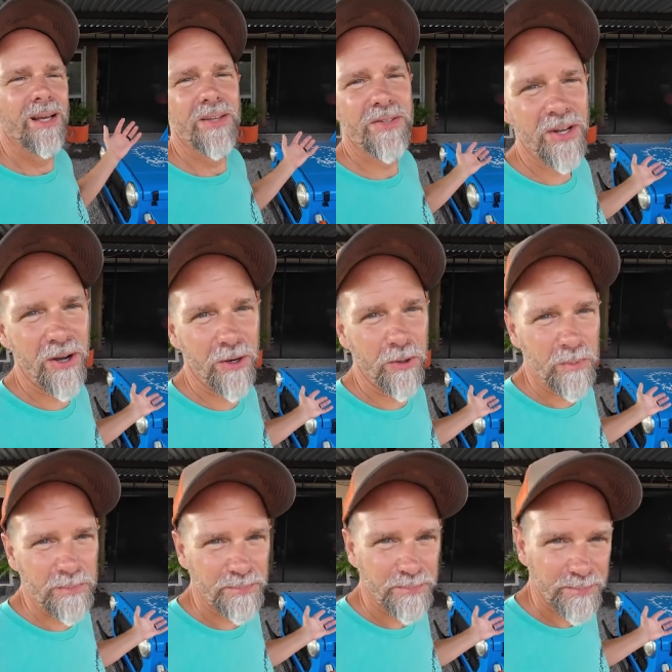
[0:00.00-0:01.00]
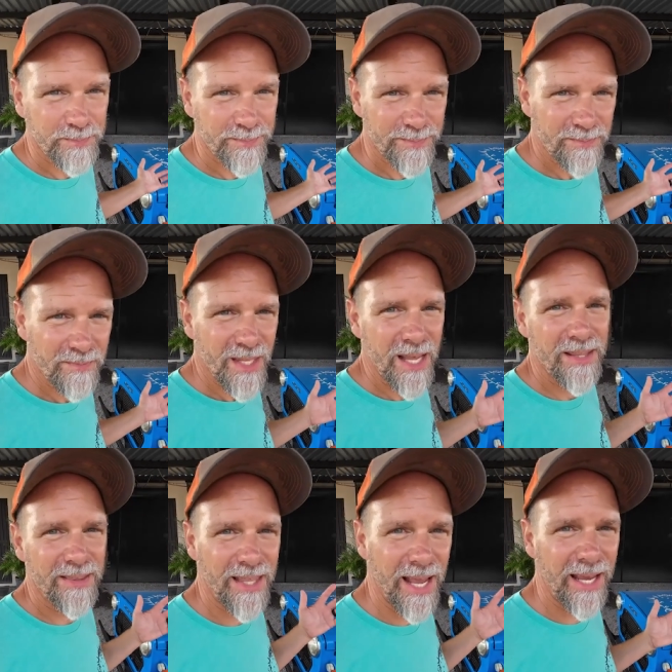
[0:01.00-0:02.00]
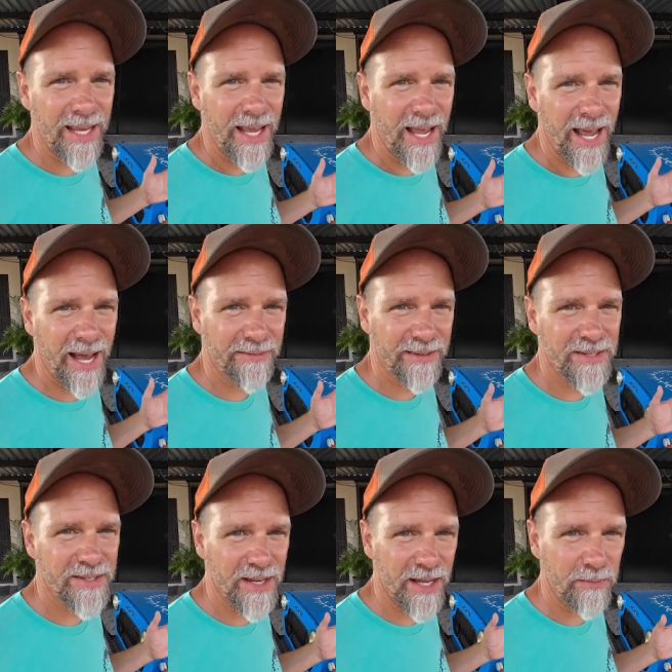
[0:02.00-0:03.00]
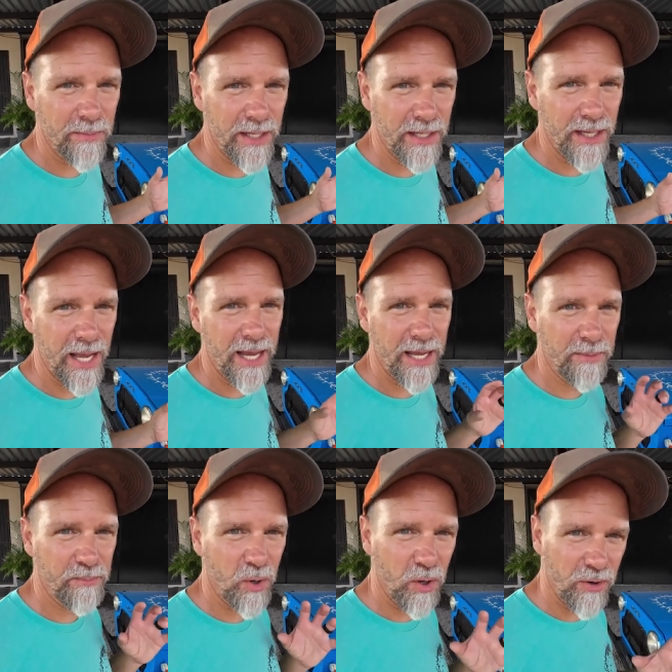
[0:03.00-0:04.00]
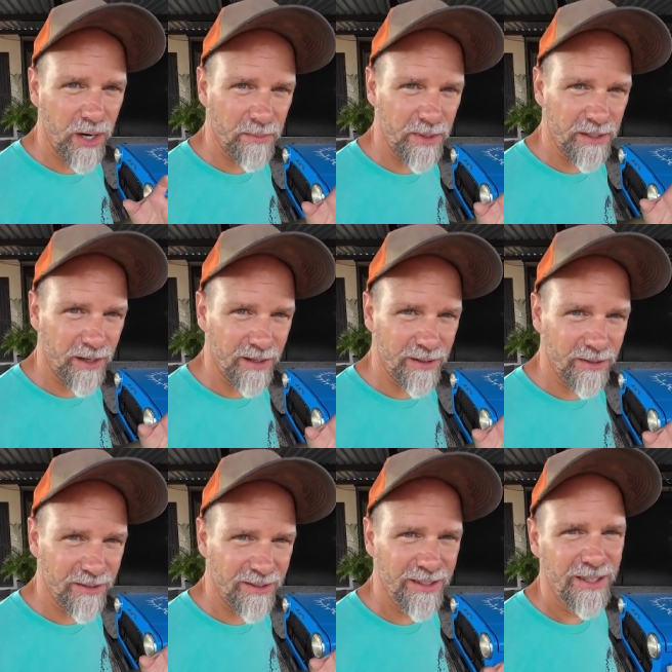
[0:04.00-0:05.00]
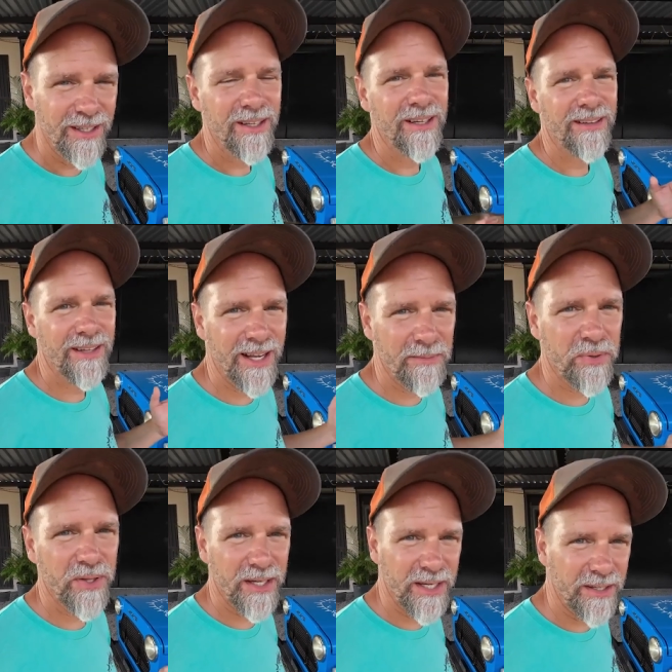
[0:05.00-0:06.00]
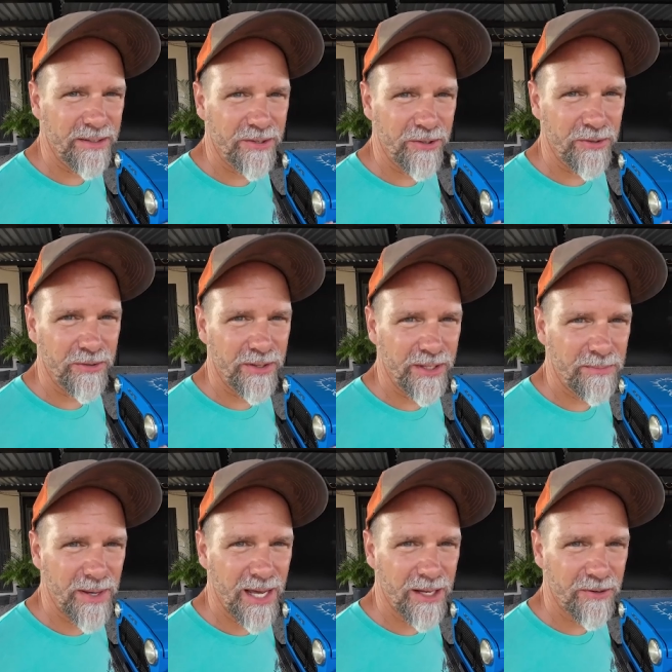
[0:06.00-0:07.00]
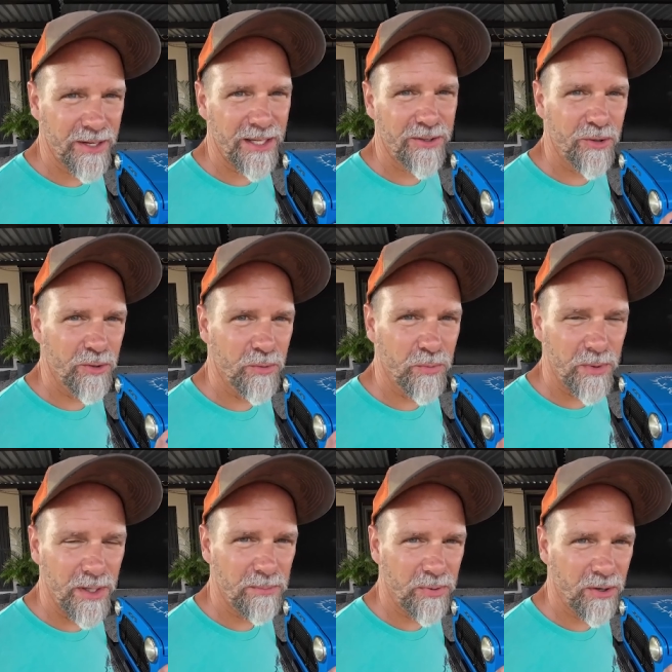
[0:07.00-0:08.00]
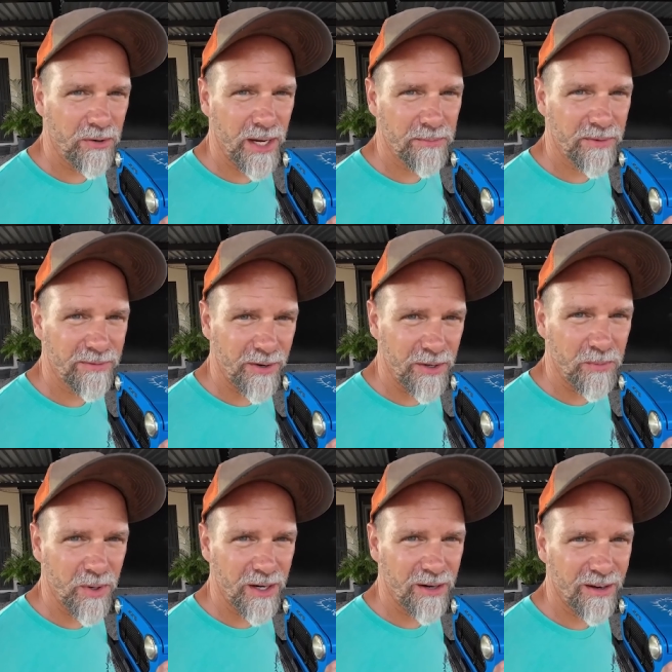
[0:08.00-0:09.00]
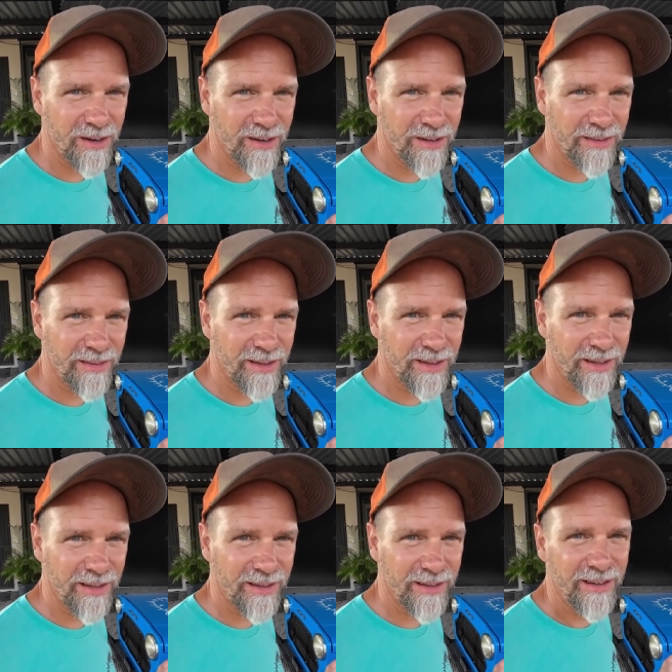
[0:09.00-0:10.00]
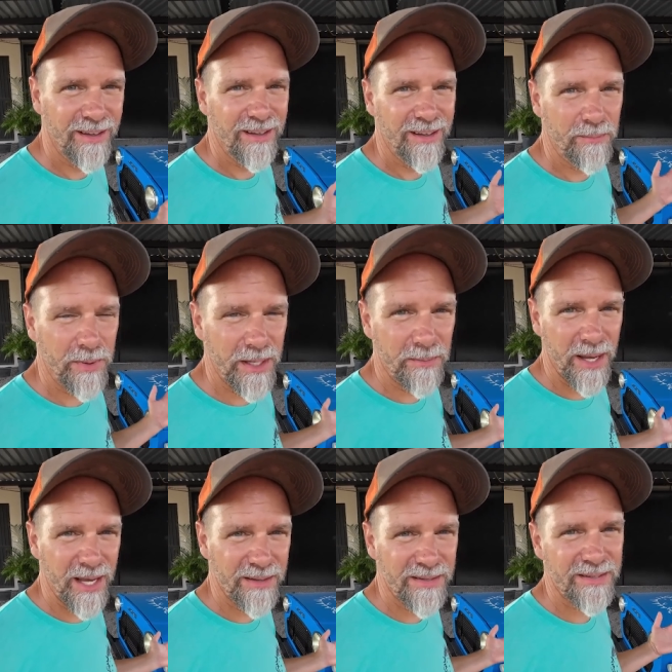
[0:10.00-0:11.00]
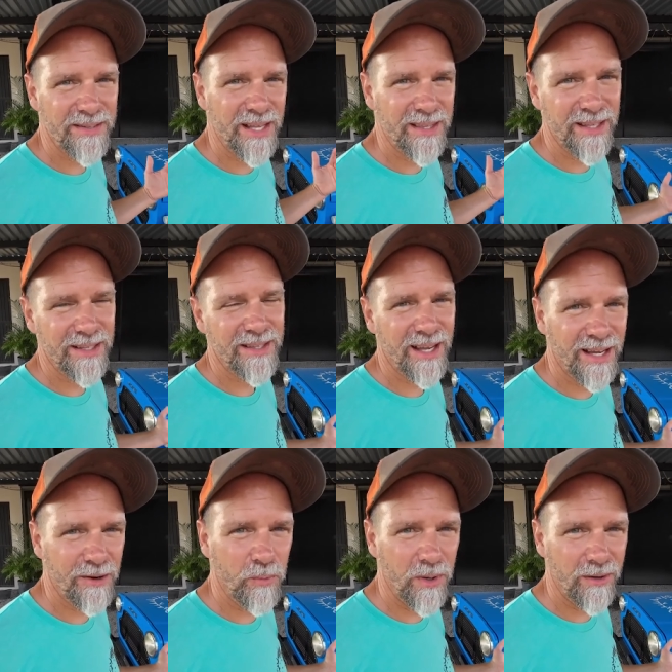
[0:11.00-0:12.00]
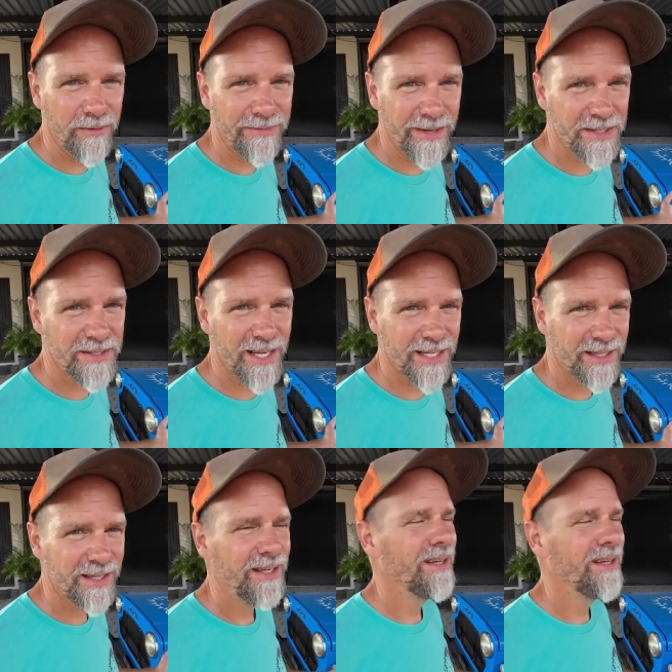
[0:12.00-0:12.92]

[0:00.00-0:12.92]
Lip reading: So they have to send me a programming dongle that I plug into the battery to reprogram the firmware on the BMS. They think that will fix it.